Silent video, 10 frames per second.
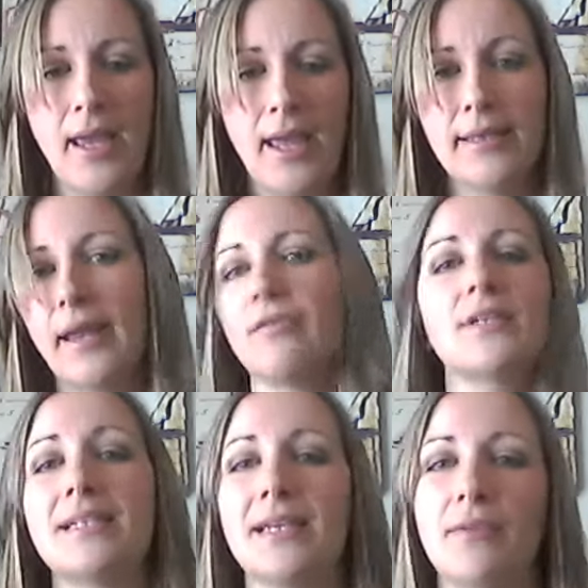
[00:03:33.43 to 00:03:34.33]
and never
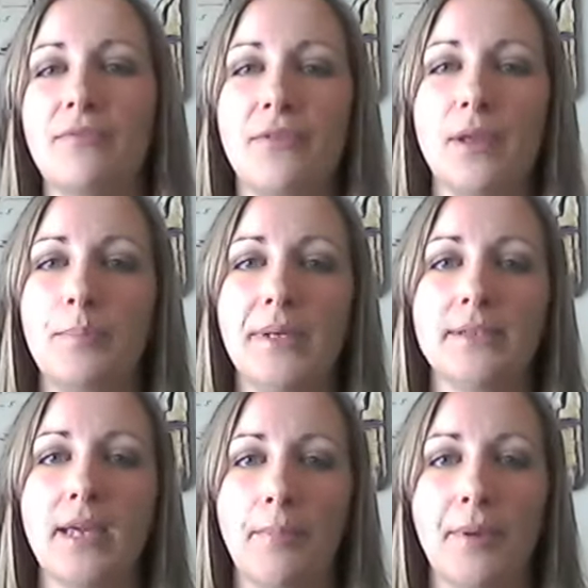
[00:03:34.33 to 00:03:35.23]
see him feel
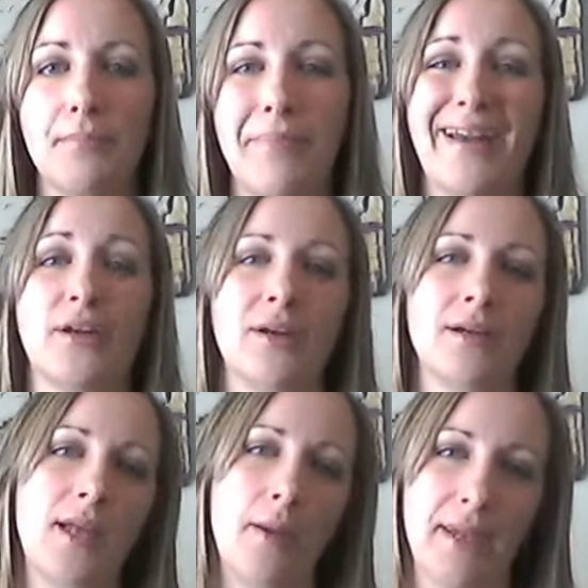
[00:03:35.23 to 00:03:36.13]
built up and
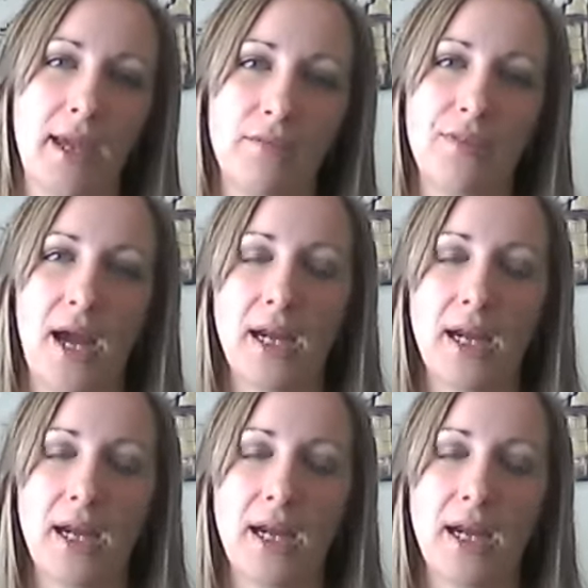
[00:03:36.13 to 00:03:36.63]
better coming out of that.